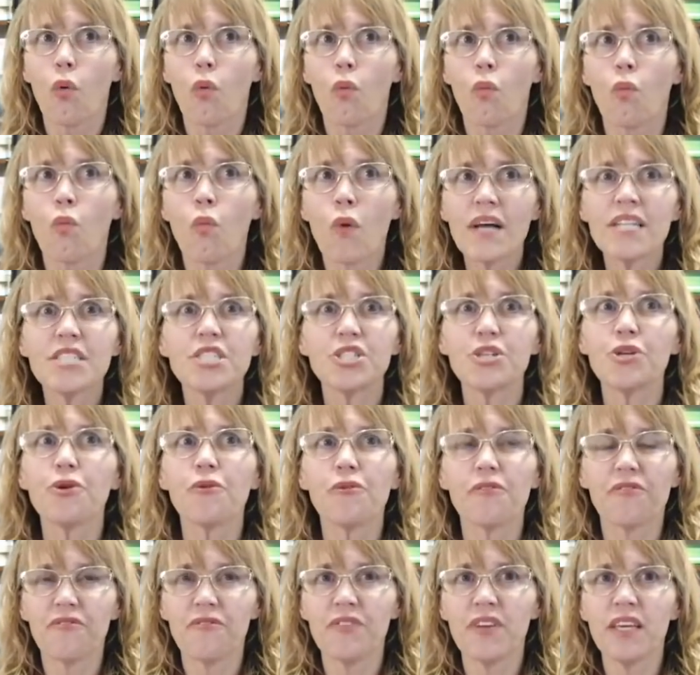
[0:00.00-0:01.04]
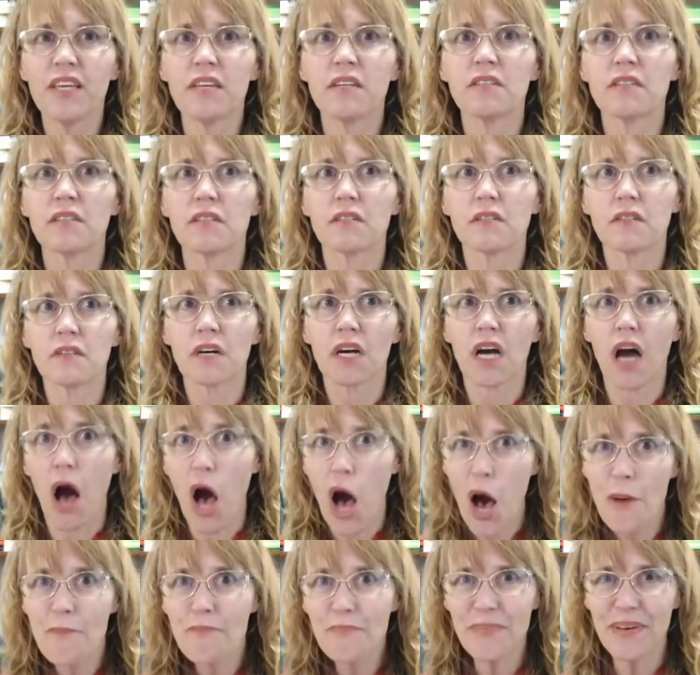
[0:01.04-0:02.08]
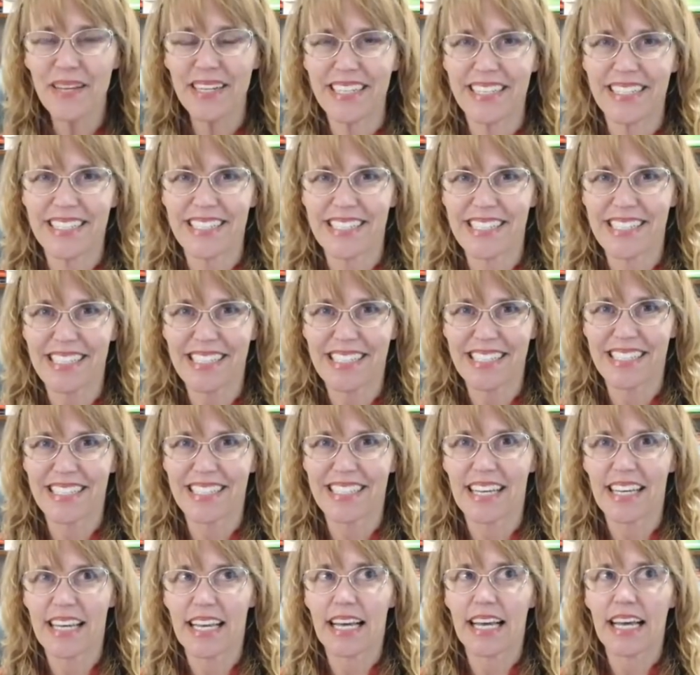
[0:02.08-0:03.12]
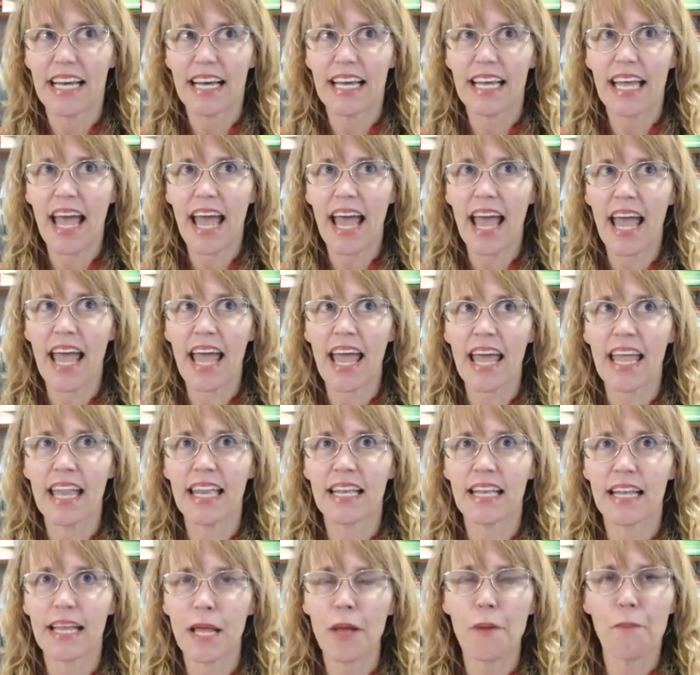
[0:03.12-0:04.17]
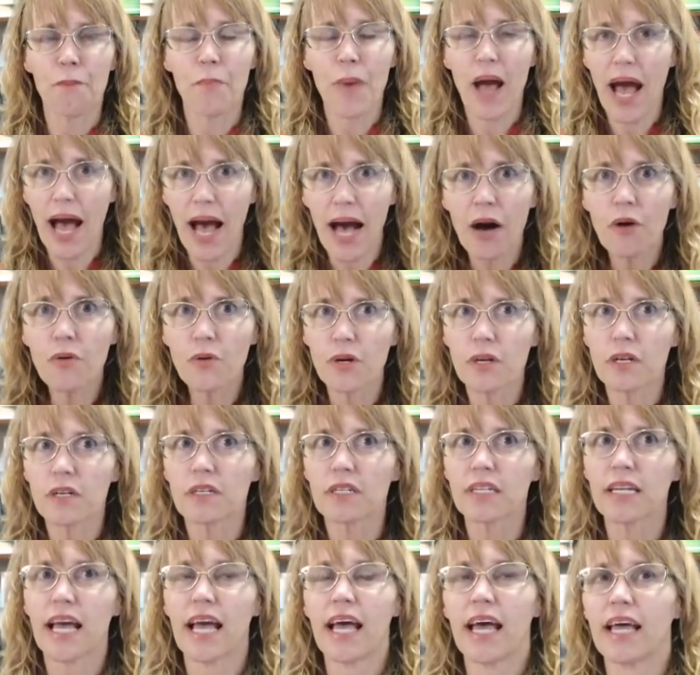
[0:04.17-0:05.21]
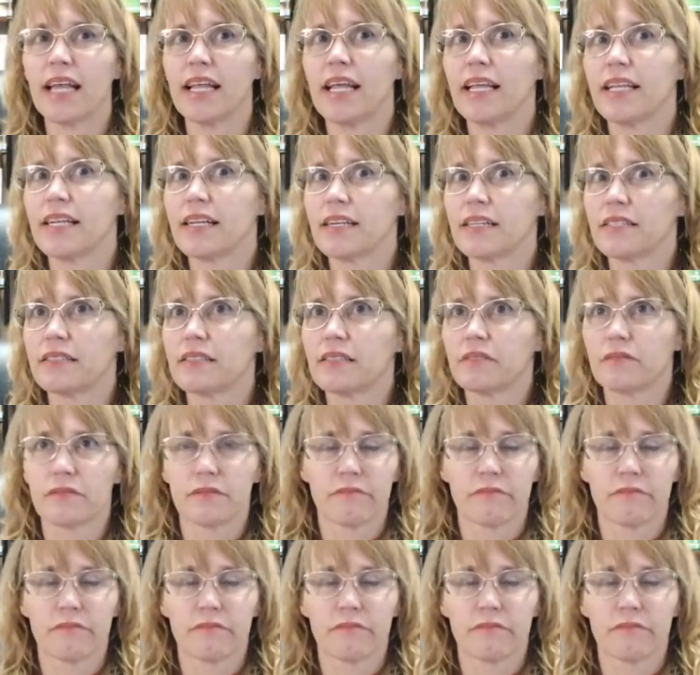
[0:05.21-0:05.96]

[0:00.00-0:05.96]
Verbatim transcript: Once you feel competent and empowered and